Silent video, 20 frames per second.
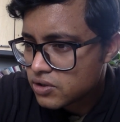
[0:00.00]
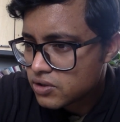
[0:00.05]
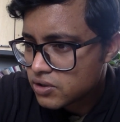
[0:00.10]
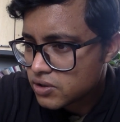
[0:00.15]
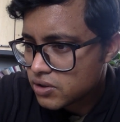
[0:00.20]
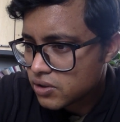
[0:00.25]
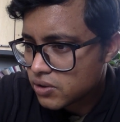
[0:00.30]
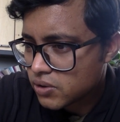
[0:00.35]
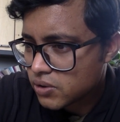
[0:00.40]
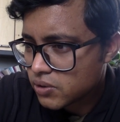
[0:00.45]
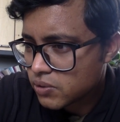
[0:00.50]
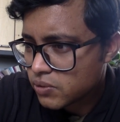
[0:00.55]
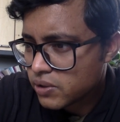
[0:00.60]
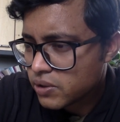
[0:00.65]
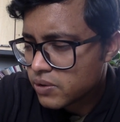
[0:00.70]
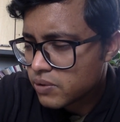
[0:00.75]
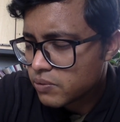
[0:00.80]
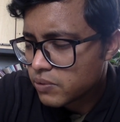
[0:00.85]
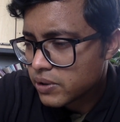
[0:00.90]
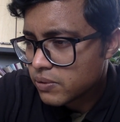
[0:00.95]
So,
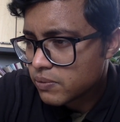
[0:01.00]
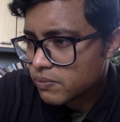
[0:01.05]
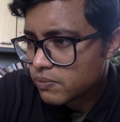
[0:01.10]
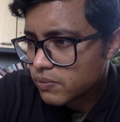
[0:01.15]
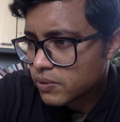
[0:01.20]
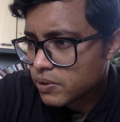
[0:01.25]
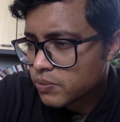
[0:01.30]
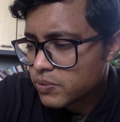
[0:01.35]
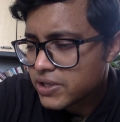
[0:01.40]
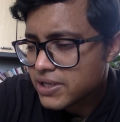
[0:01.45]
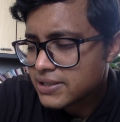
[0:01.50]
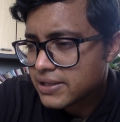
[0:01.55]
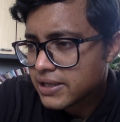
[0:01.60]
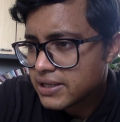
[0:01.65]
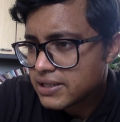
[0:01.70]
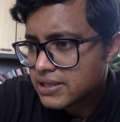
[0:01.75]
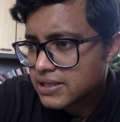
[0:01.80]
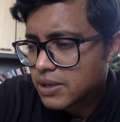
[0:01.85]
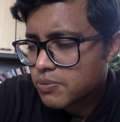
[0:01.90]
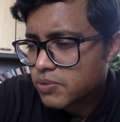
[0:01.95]
when we
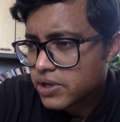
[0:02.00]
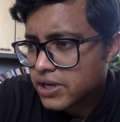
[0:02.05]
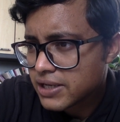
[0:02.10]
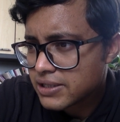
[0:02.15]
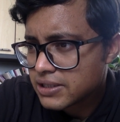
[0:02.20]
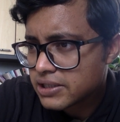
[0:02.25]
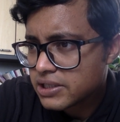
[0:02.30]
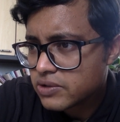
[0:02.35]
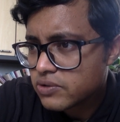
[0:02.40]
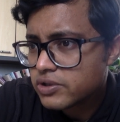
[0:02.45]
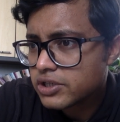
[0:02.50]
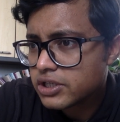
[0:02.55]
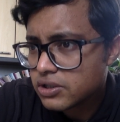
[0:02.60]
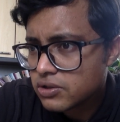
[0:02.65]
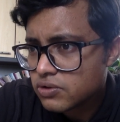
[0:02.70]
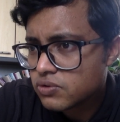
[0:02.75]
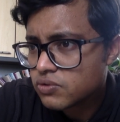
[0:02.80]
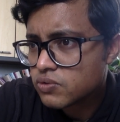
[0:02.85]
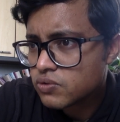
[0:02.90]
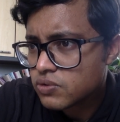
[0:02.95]
say someone has a duty
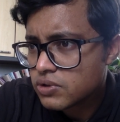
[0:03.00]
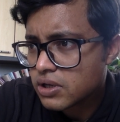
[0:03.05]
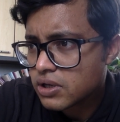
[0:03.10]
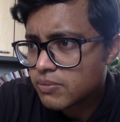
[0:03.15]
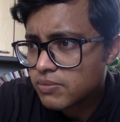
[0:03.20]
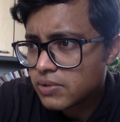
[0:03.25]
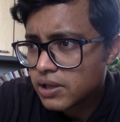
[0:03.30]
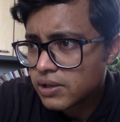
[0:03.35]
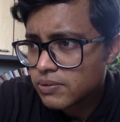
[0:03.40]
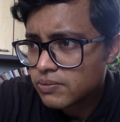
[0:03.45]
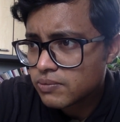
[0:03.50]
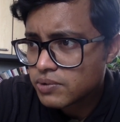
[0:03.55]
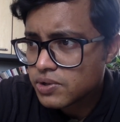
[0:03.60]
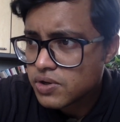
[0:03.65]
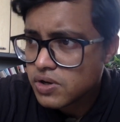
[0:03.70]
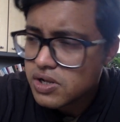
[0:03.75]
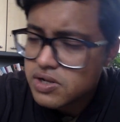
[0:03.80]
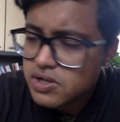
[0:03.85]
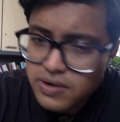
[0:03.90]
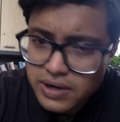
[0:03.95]
to do something, we
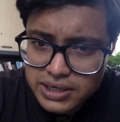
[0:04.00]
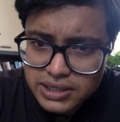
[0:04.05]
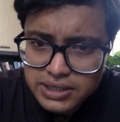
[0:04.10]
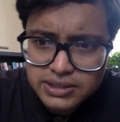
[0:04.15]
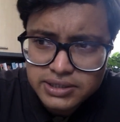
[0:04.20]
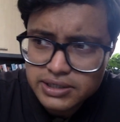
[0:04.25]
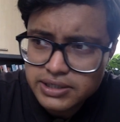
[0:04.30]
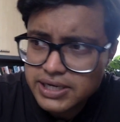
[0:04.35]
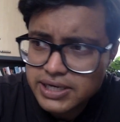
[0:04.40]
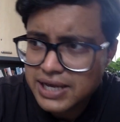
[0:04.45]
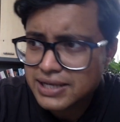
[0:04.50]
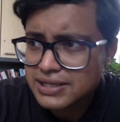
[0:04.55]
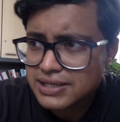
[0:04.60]
also understand